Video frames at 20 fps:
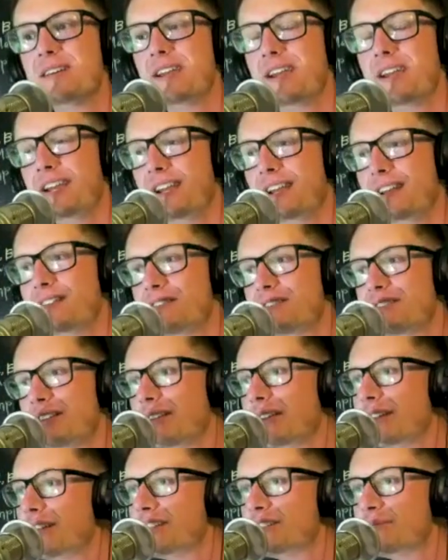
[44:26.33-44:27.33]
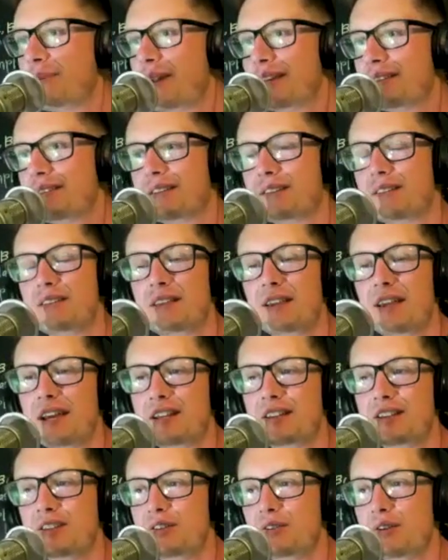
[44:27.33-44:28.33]
And Selina's basically
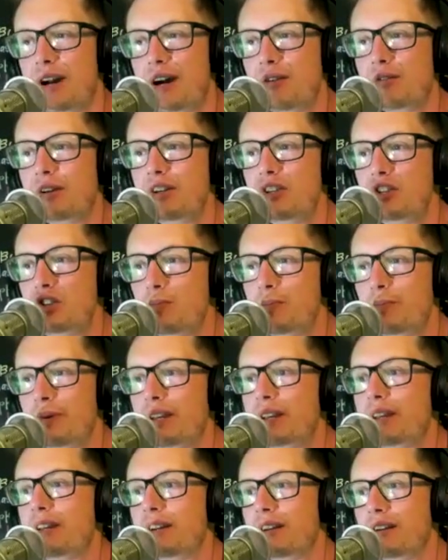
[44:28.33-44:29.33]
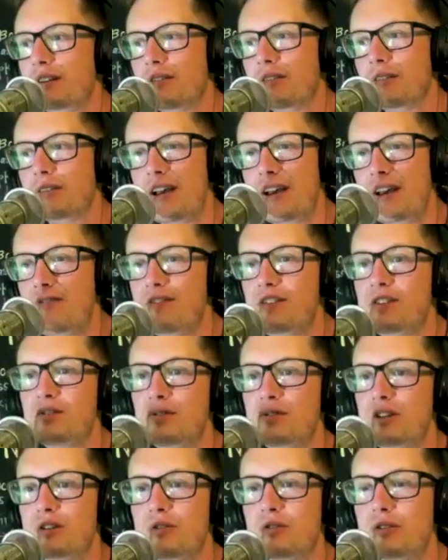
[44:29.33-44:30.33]
like, dude, how could you be here? F you,
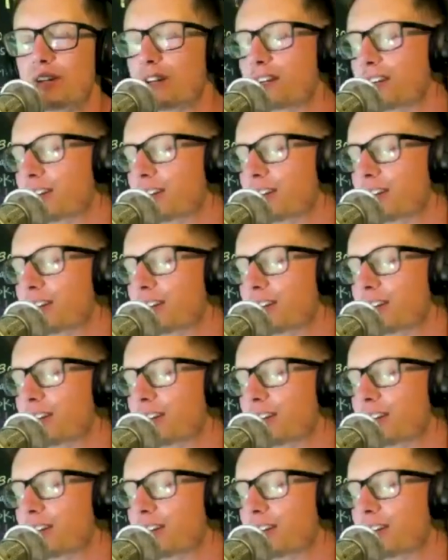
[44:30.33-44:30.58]
dude.